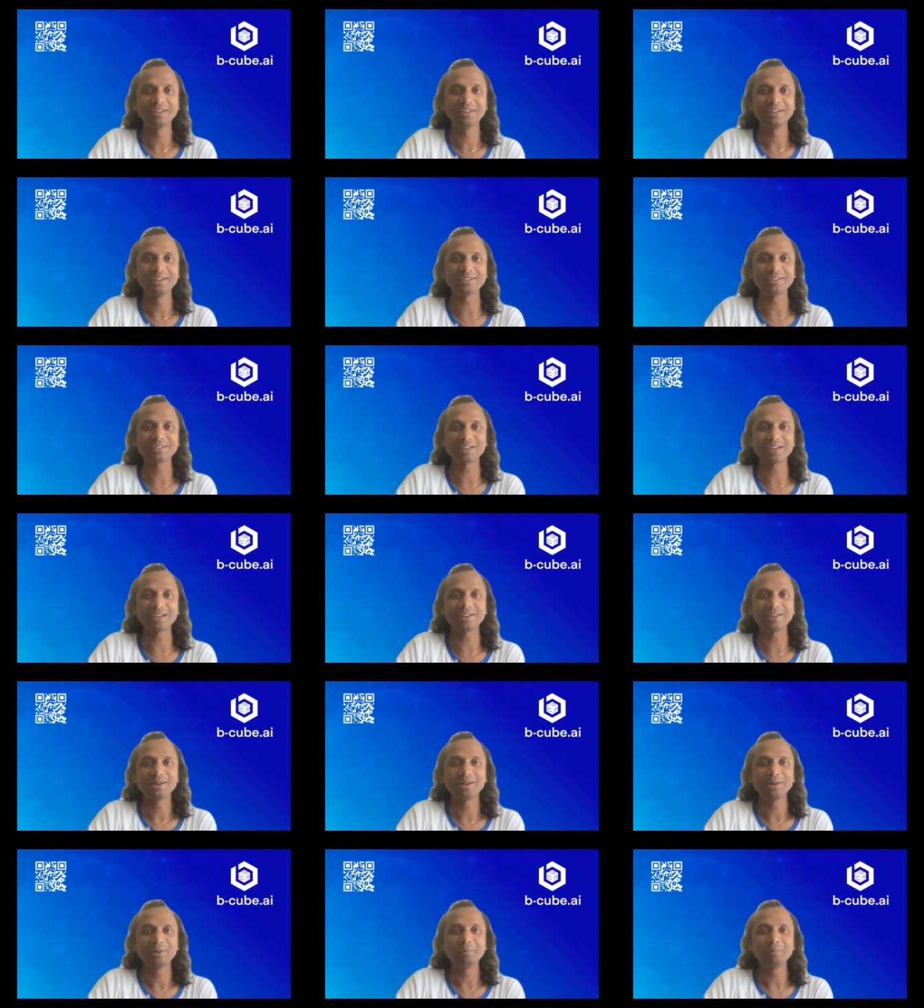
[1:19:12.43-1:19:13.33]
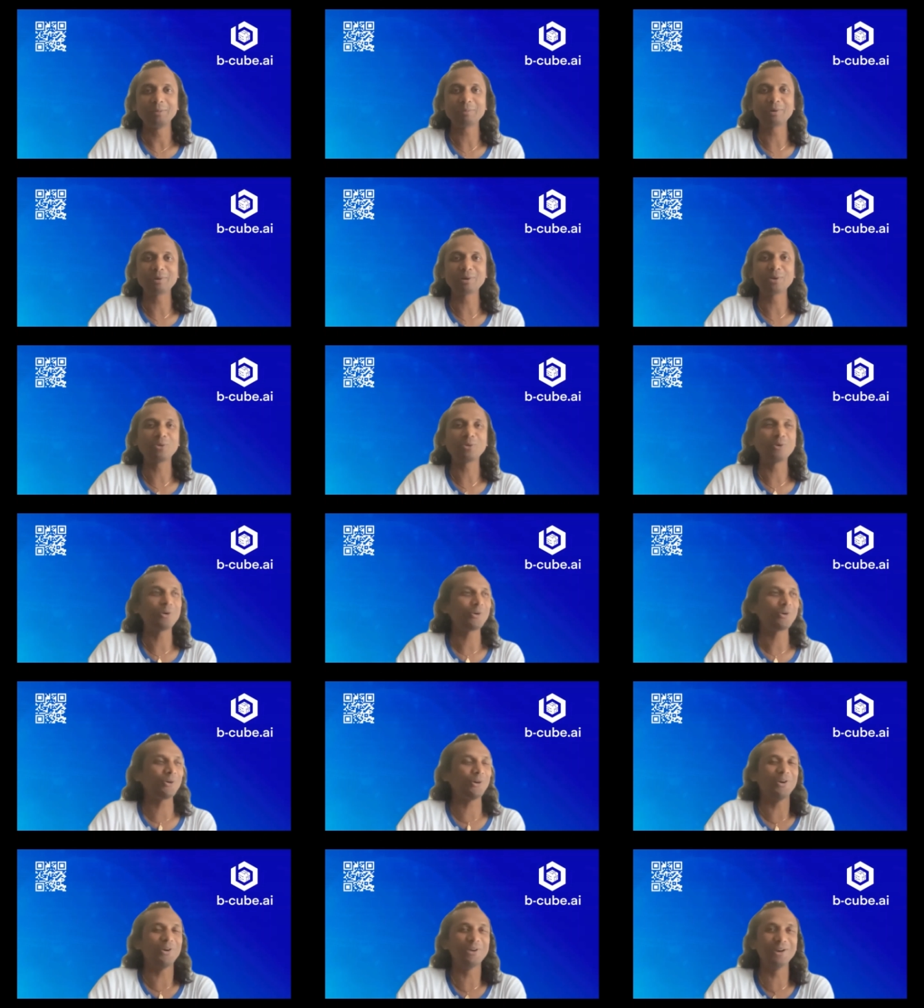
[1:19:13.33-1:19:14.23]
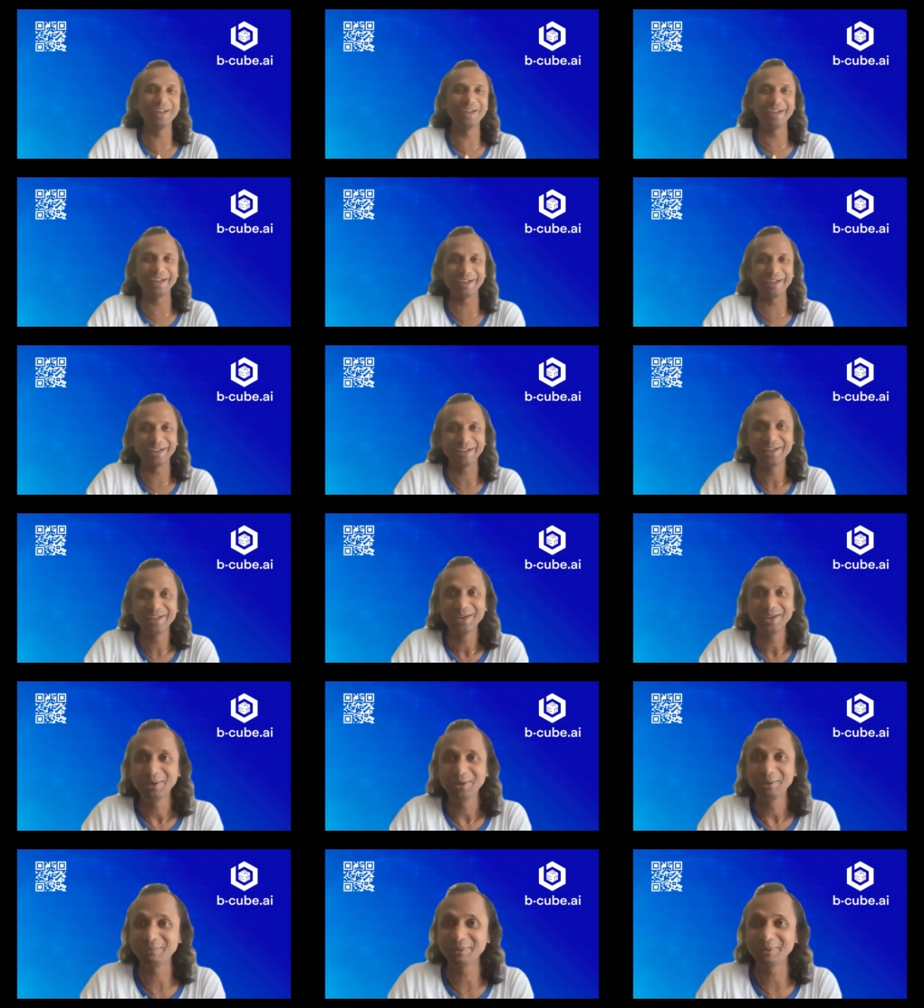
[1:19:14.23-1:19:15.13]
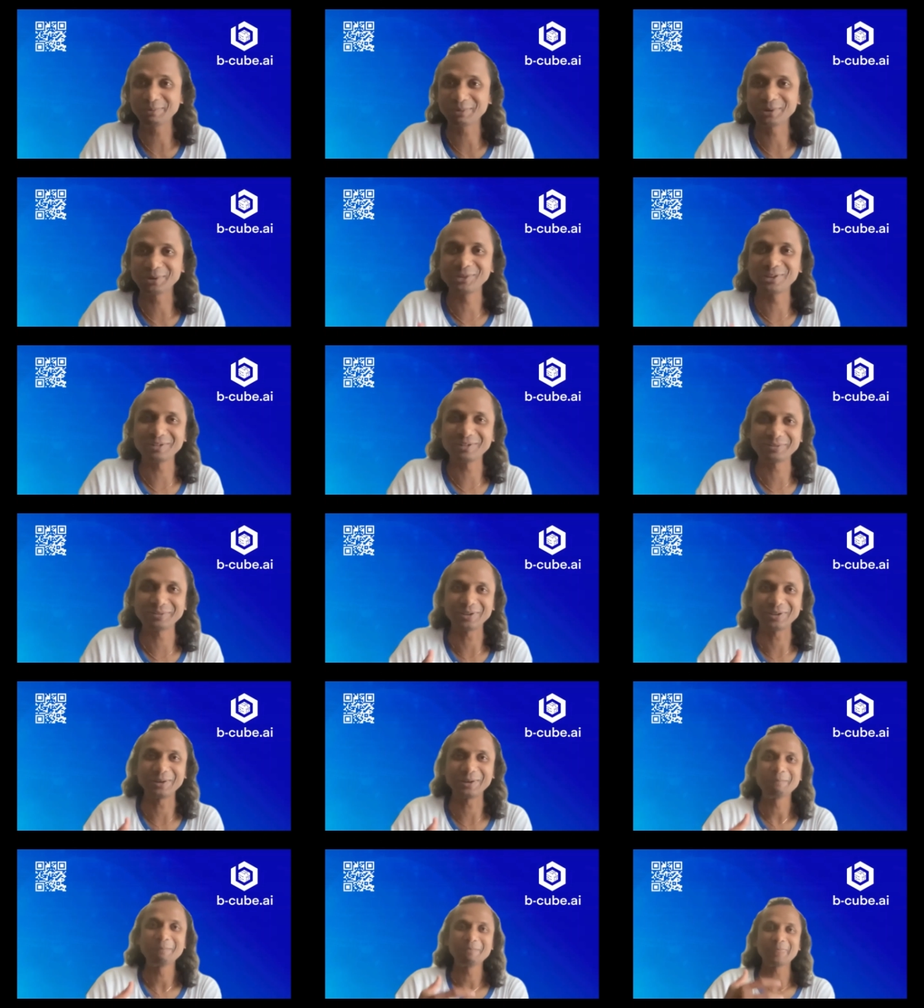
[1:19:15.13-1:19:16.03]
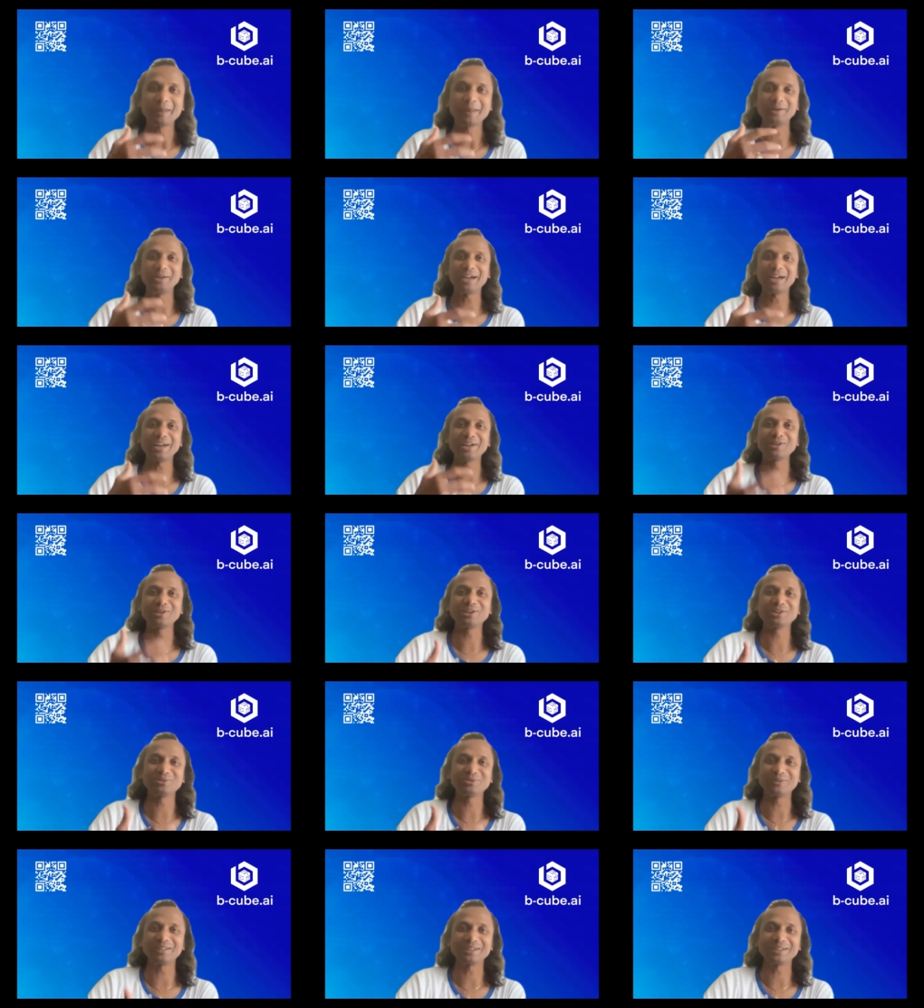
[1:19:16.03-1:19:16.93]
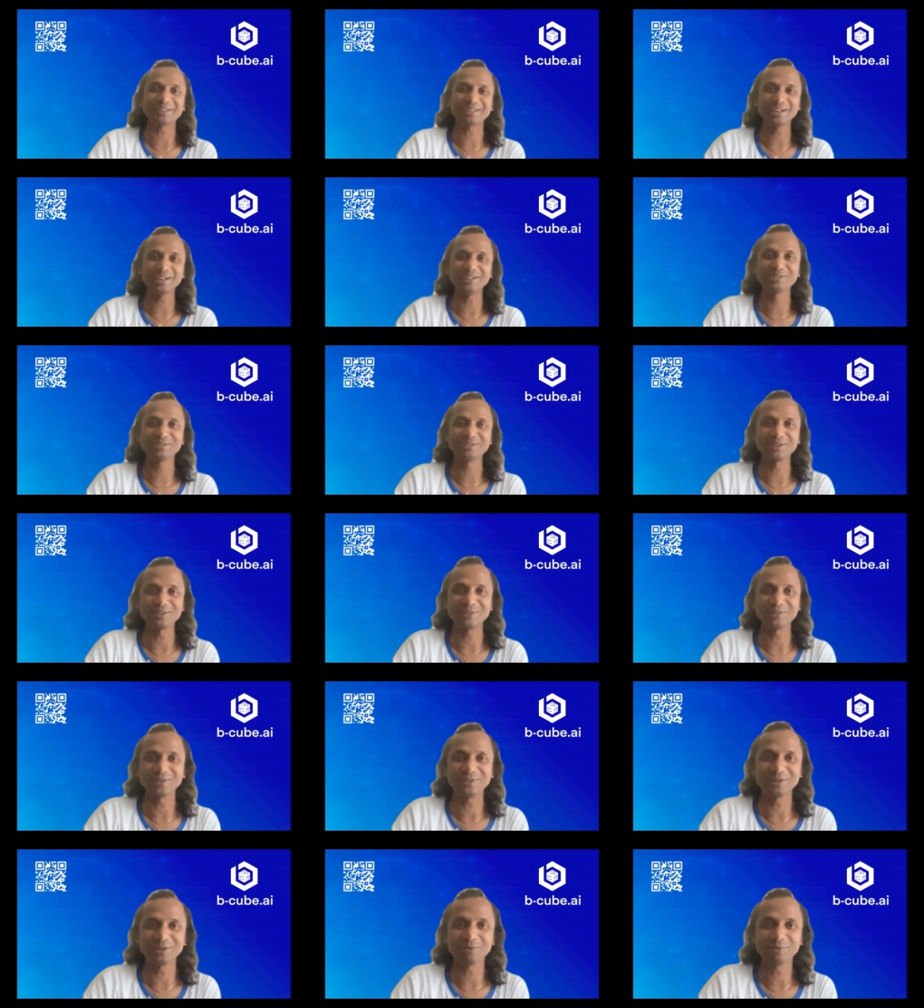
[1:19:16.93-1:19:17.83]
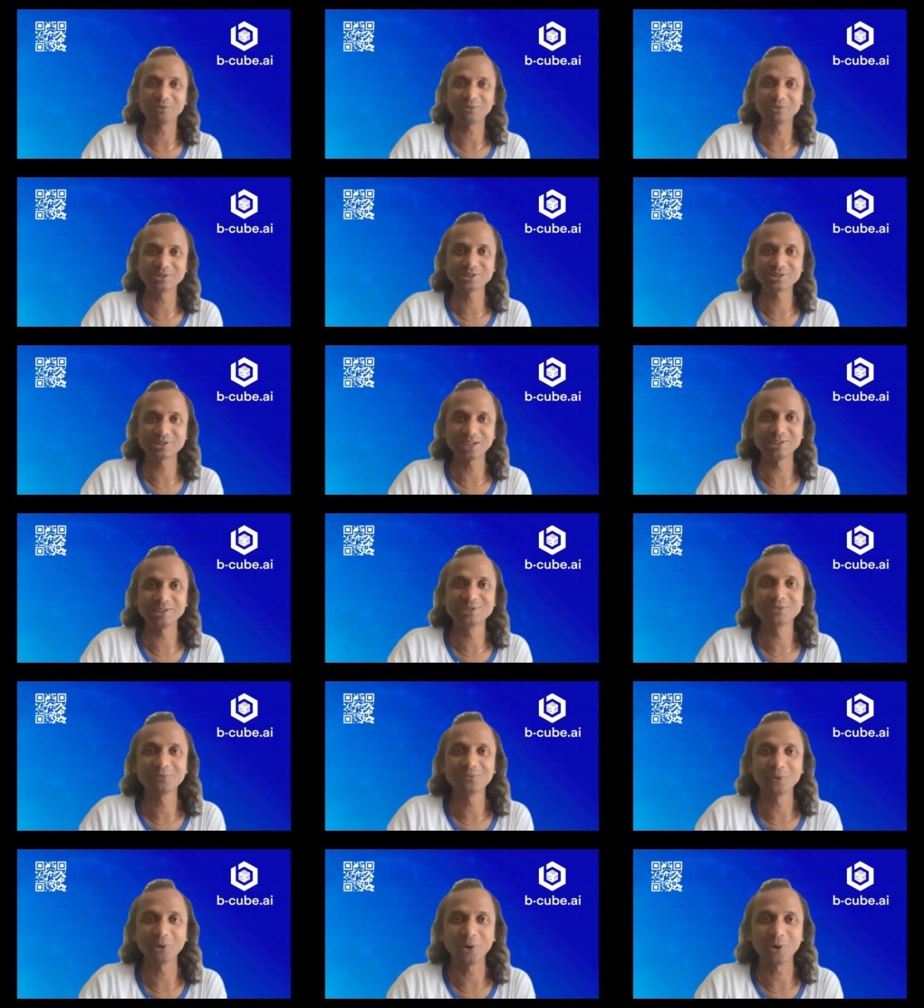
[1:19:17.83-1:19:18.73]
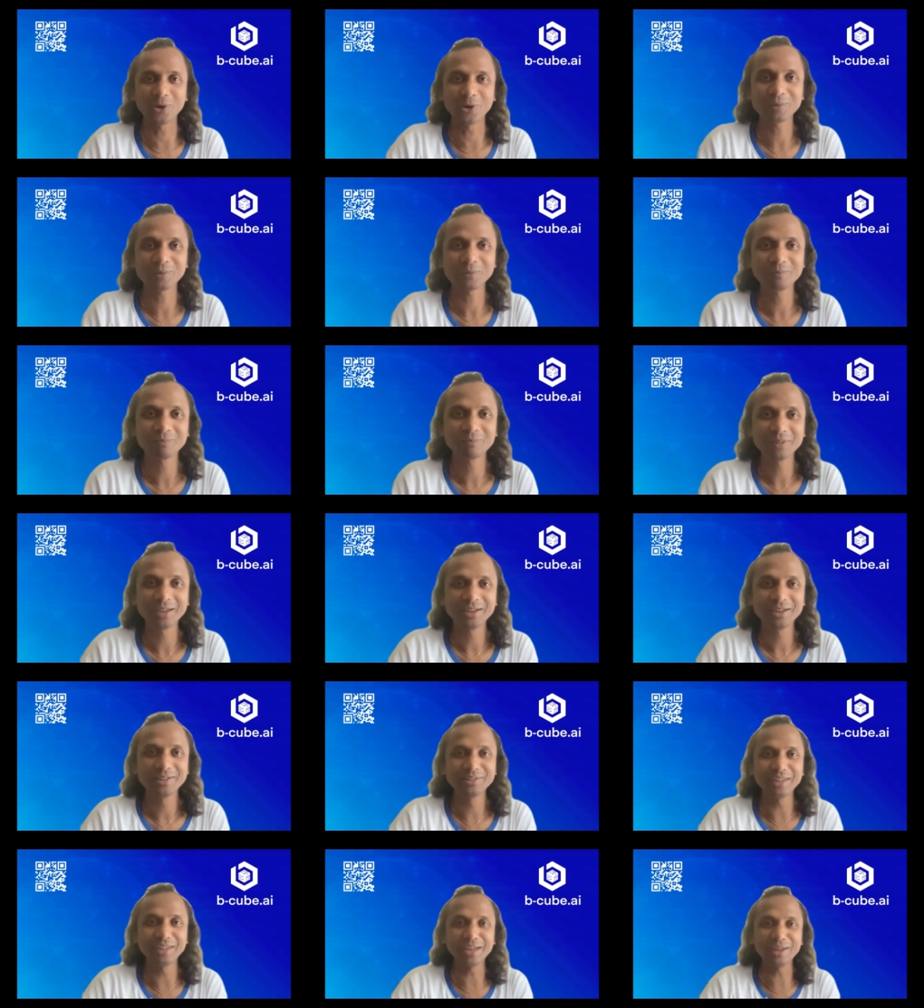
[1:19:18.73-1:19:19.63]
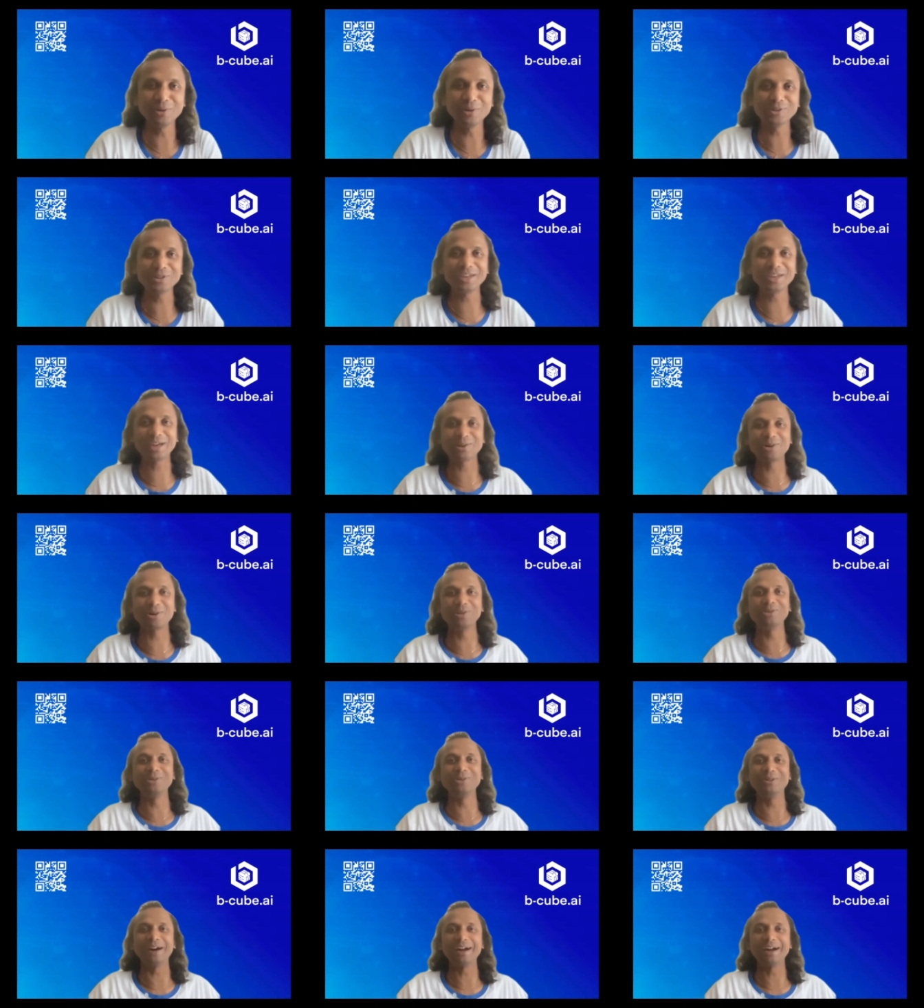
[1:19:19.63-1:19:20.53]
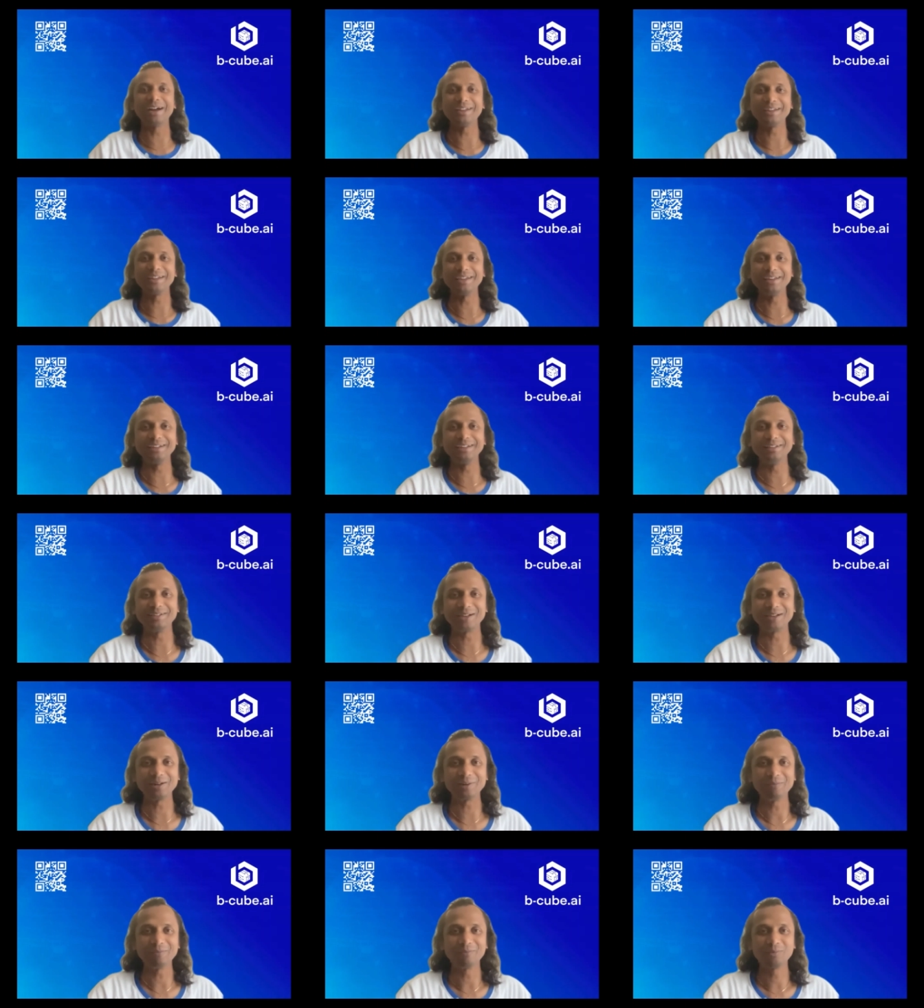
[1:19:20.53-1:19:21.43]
It's like people who have diagnosed with a cancer stage 4, they know they are going to die anytime.